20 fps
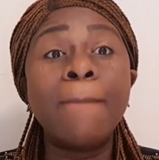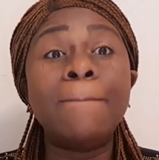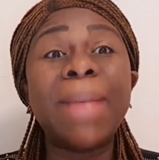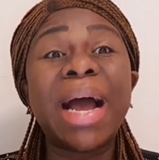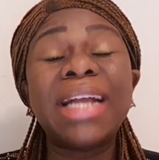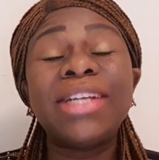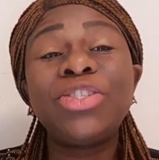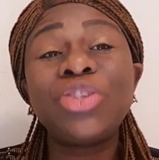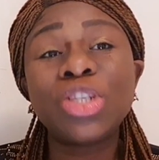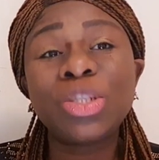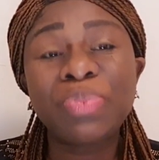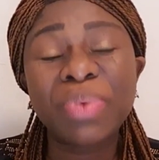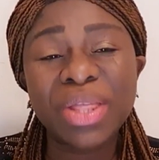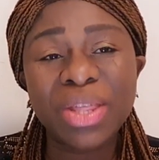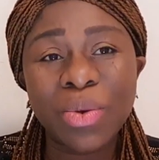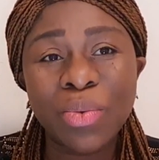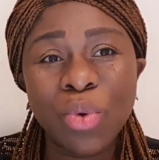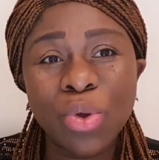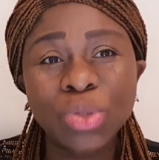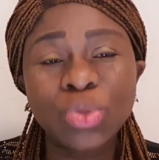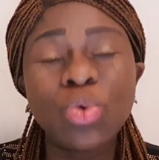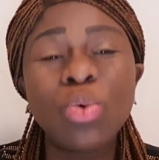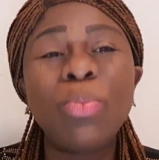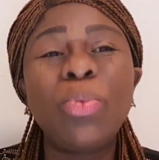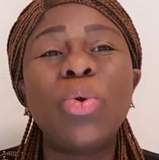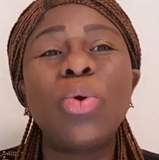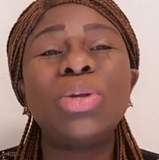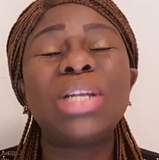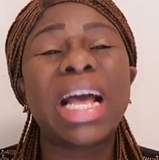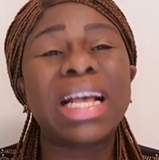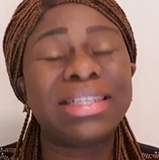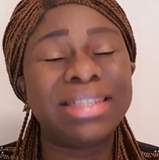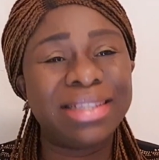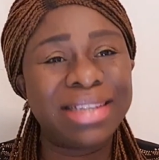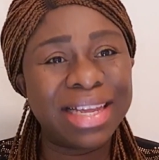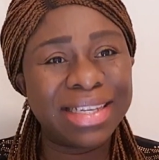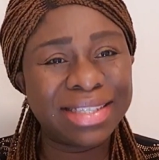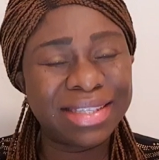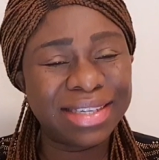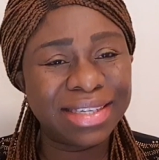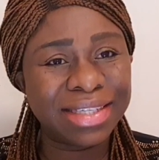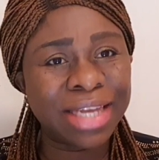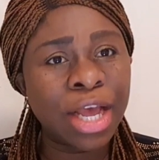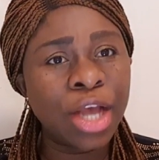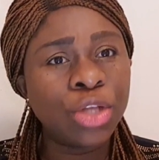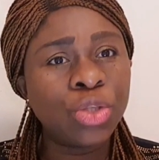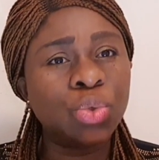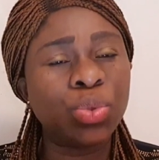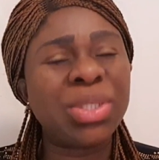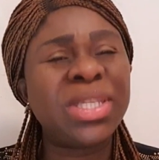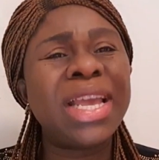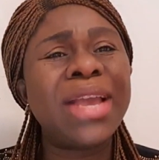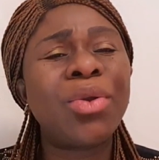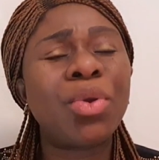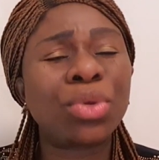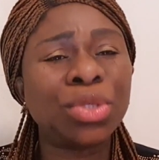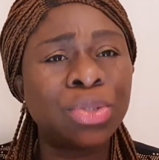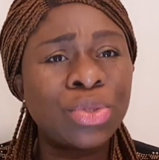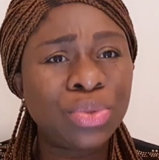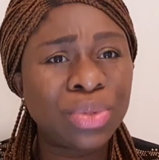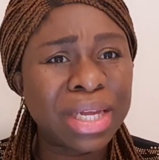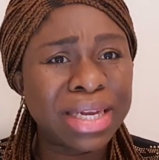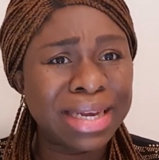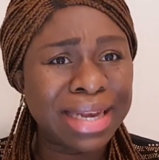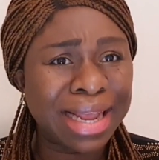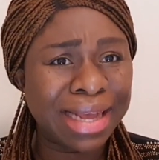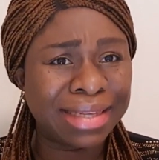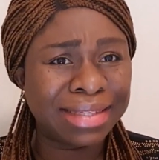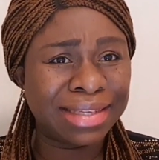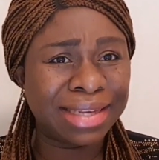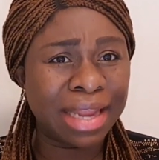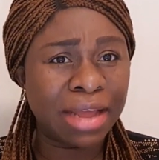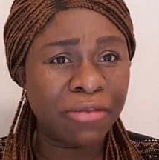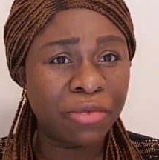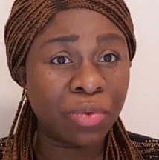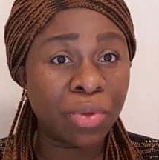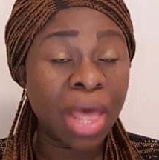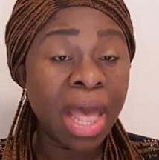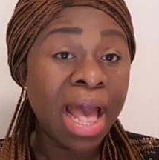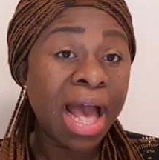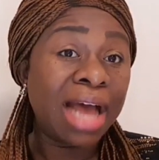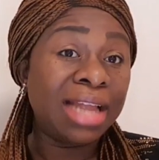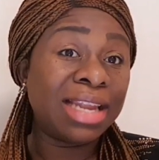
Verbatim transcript: might just be the ones whom God has destined to take us to the next level.